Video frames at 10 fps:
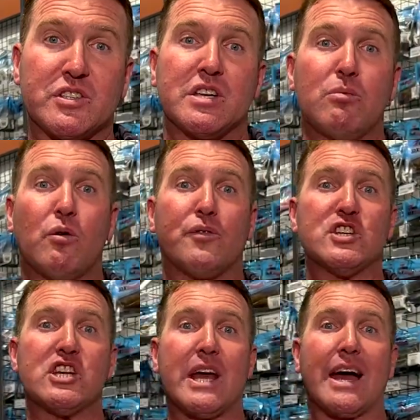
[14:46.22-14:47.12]
to see more
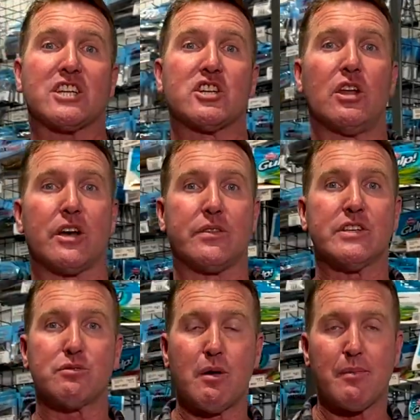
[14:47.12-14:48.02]
fishing action like
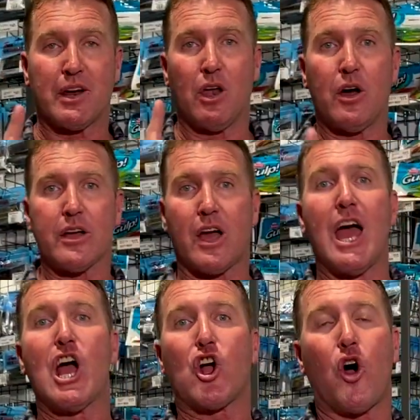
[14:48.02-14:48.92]
this, remember to like,
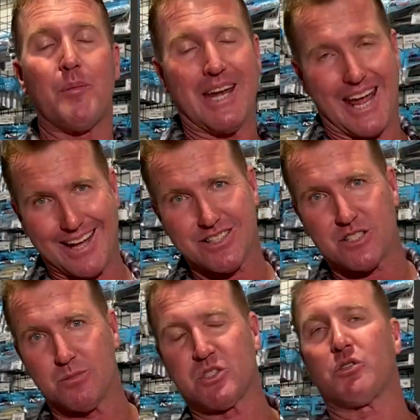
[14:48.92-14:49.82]
comment, add,
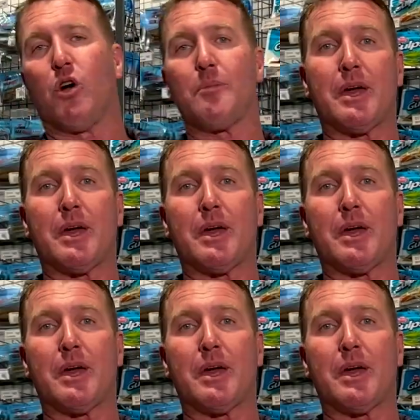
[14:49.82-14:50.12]
subscribe.